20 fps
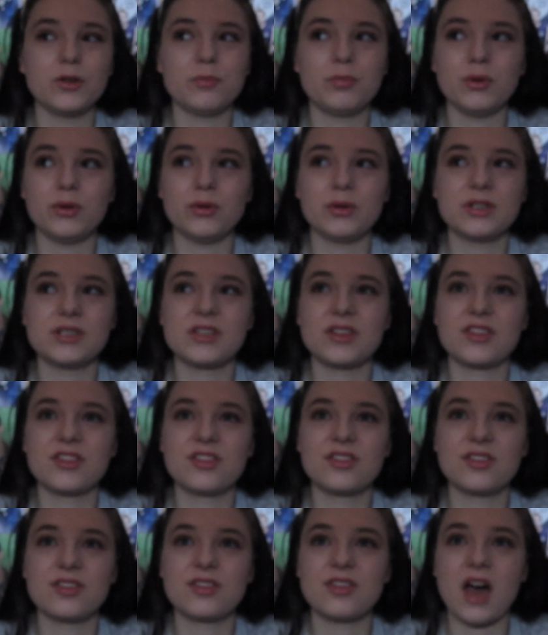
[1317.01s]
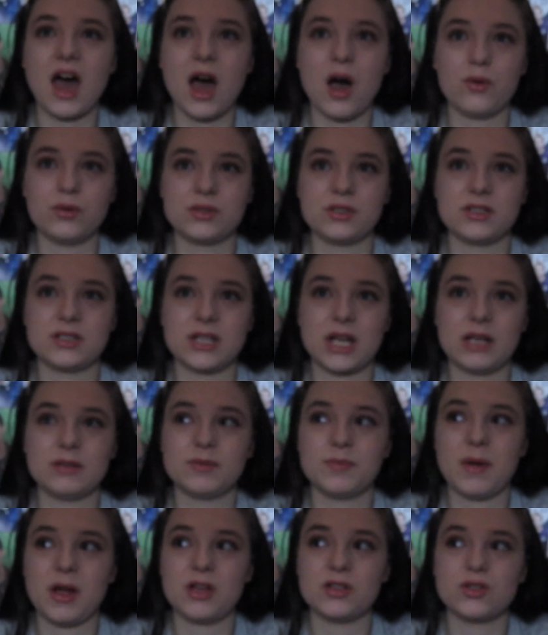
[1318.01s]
book's 1,000 times better.